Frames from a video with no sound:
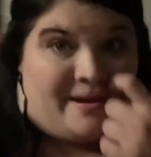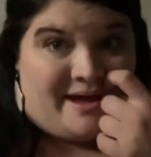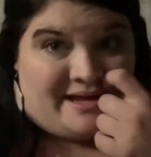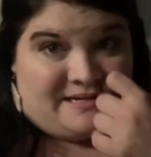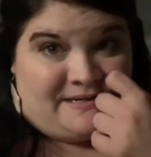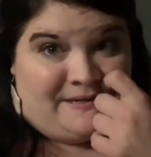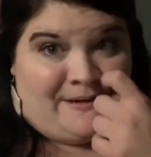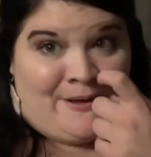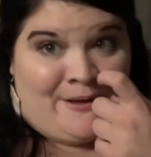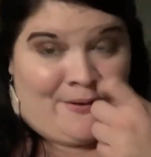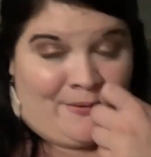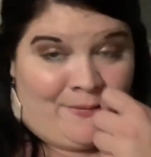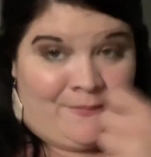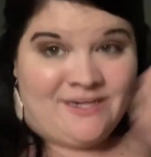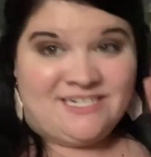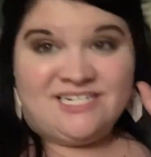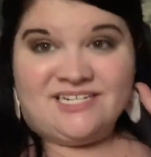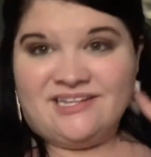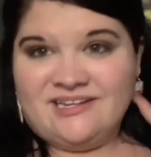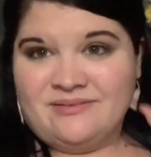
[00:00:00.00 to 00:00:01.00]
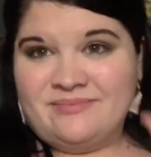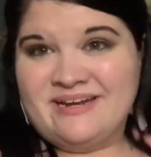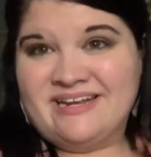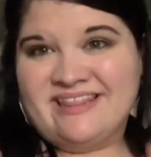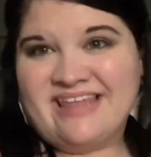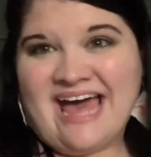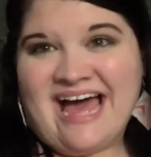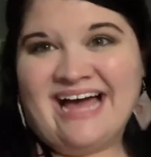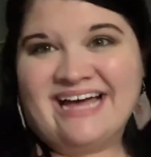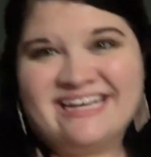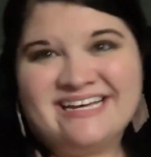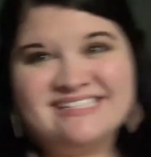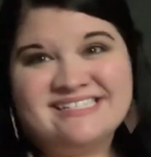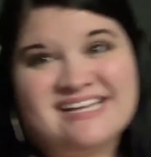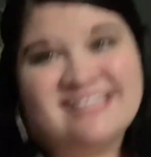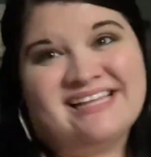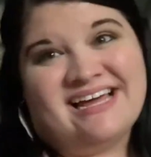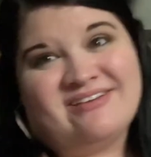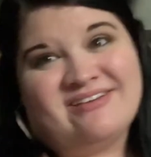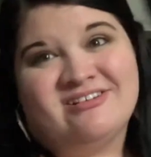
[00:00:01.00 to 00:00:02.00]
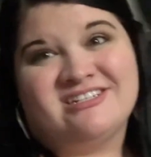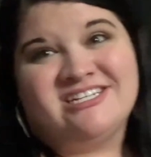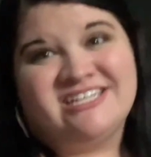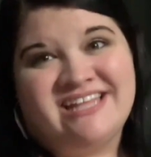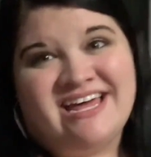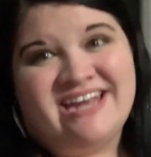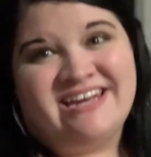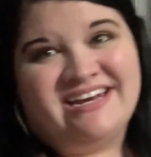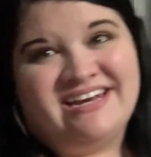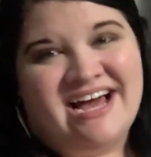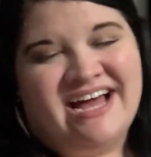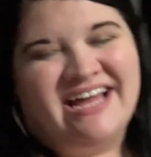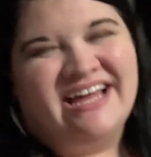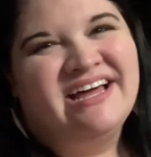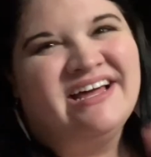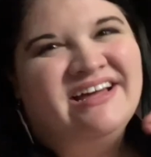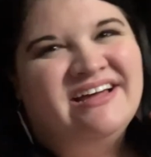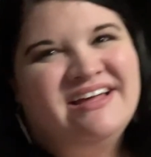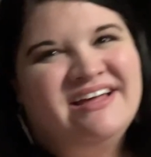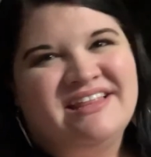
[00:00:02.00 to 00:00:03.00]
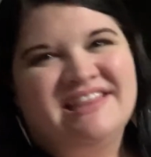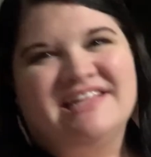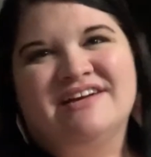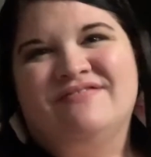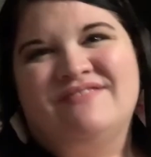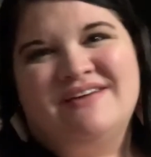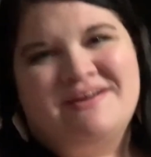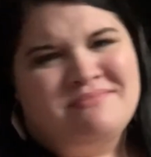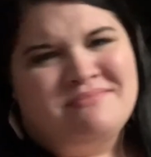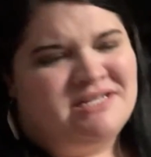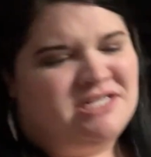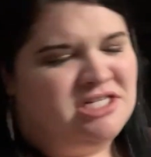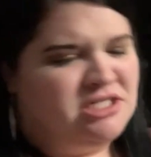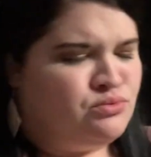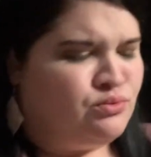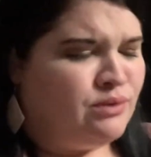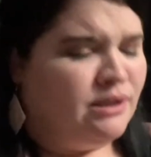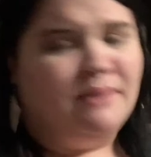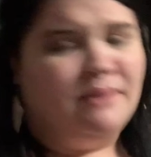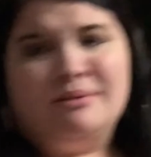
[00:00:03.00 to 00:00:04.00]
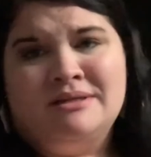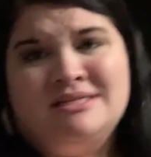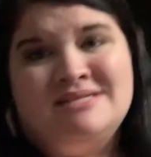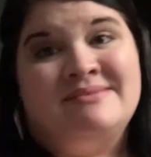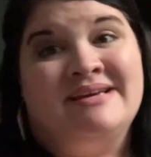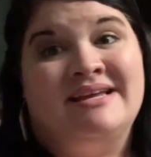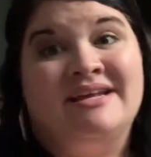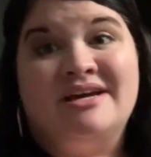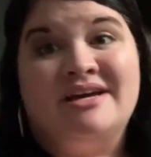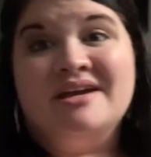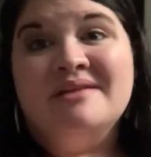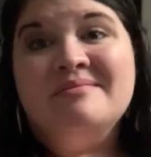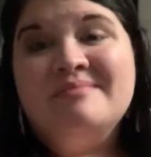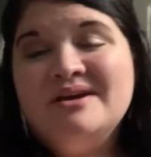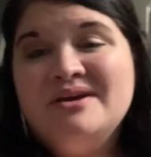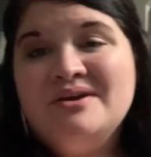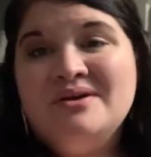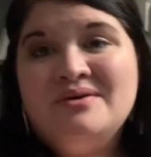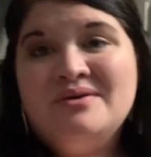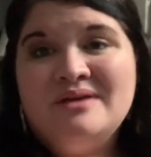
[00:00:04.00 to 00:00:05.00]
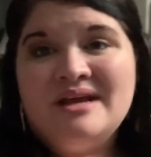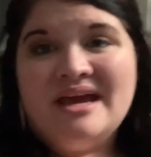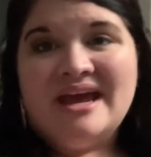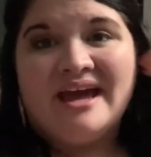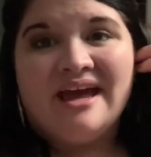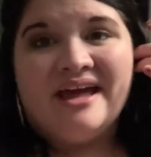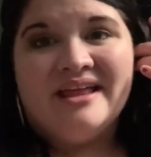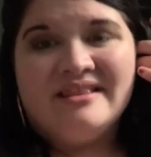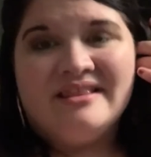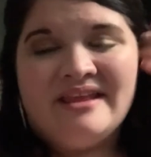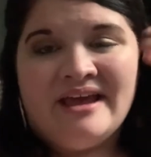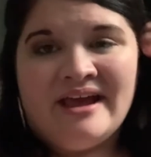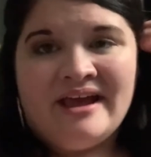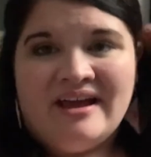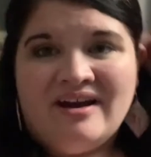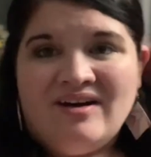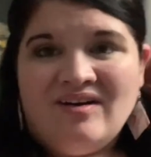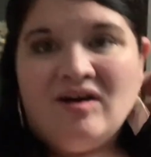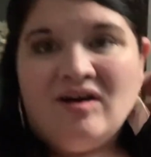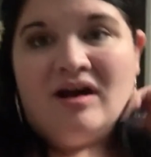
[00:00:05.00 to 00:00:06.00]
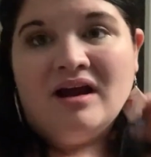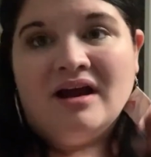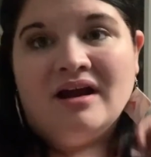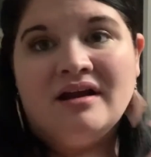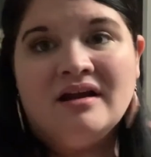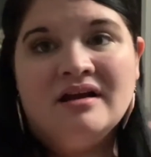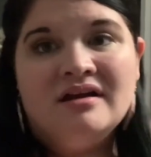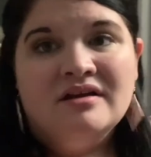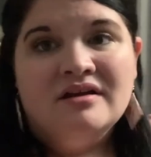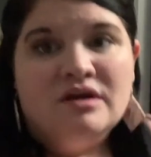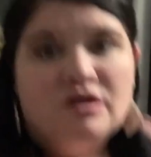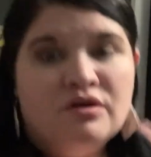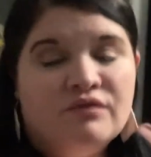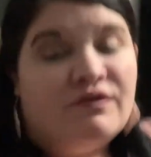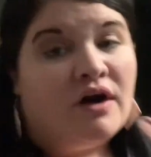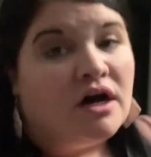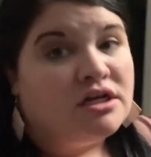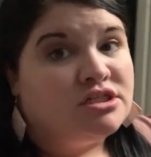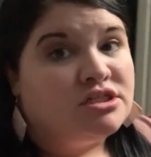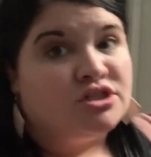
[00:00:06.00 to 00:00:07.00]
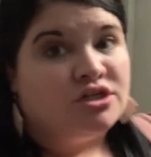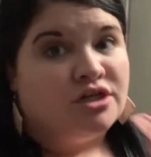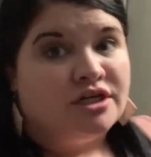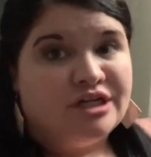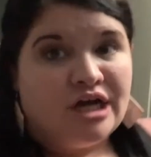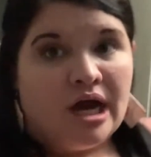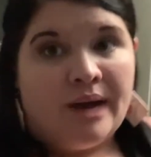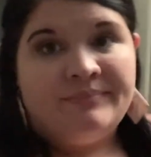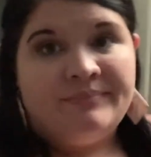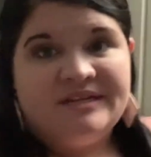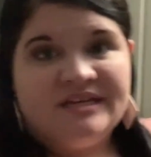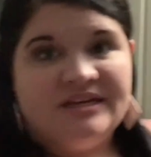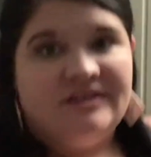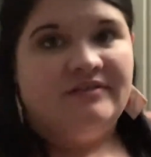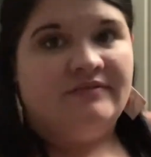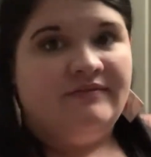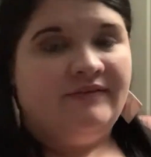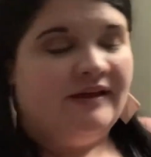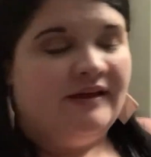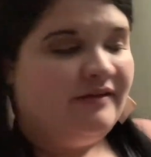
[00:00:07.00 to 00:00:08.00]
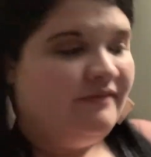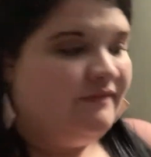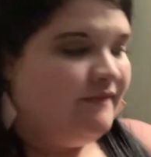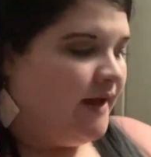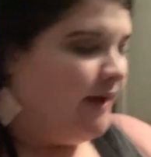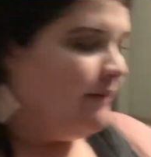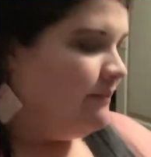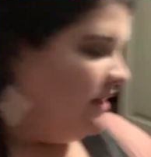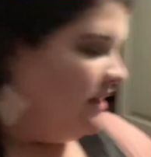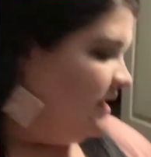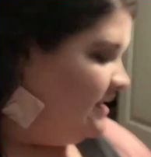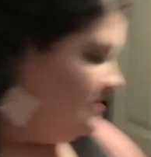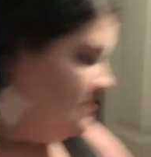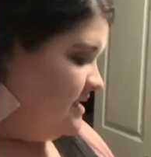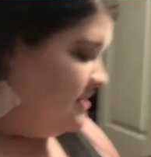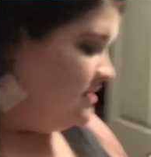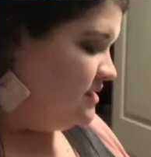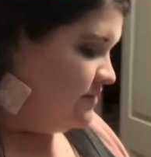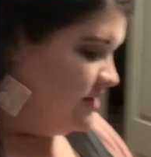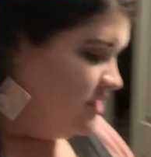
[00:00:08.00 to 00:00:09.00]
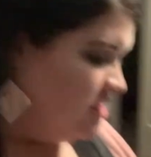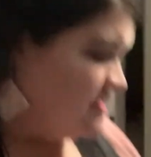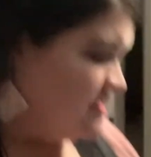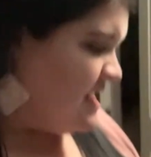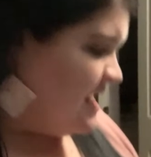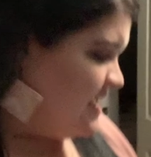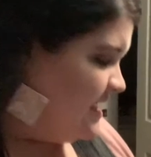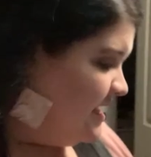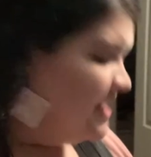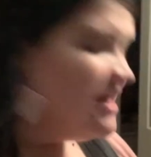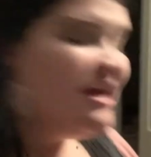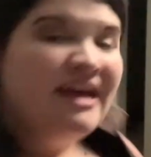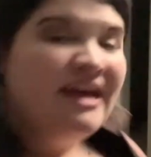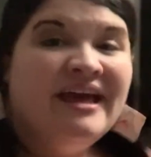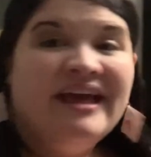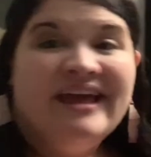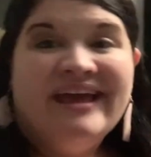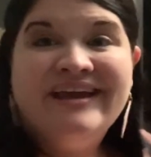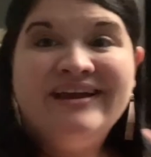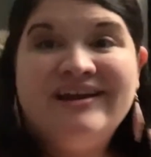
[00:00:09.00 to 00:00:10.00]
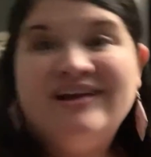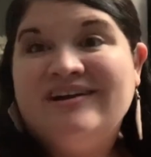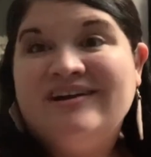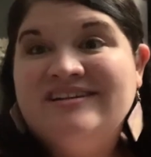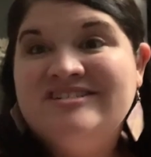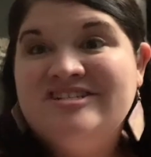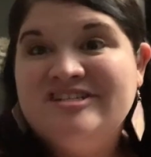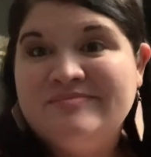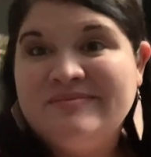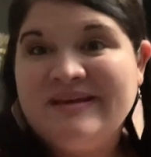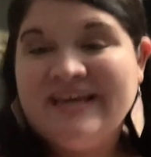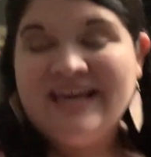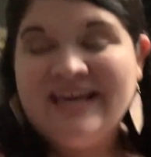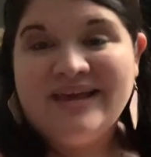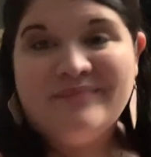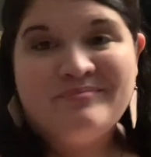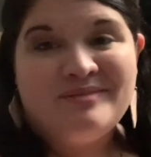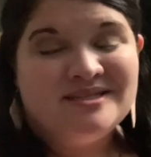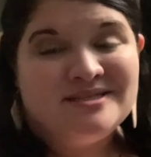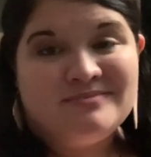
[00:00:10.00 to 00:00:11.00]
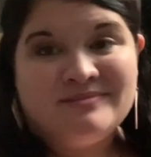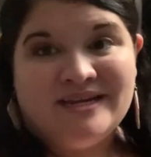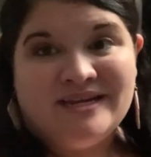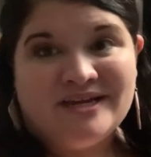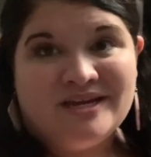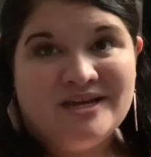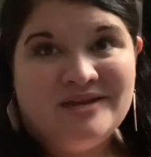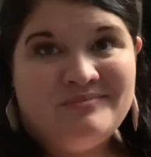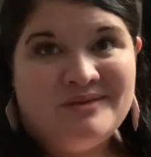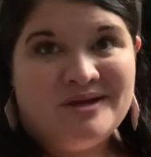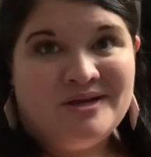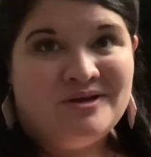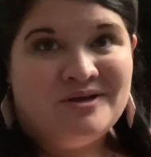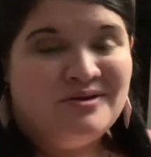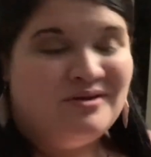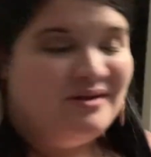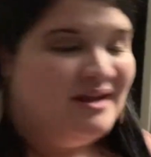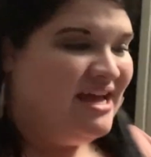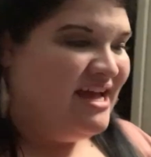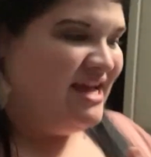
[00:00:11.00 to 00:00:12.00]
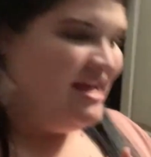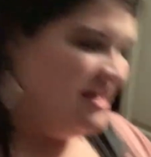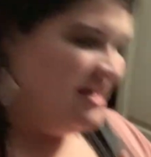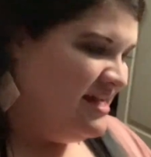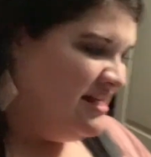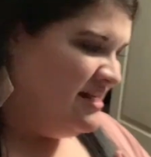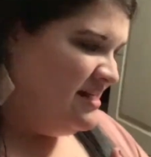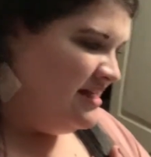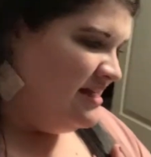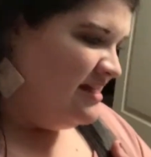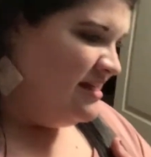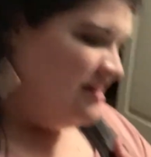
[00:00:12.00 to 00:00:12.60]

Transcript: might watch a little bit of that because I like watching that at night. Their family just really puts me in a good mood, and they are foster adoptive families, and so it just kind of encourages me and puts me in a good mood and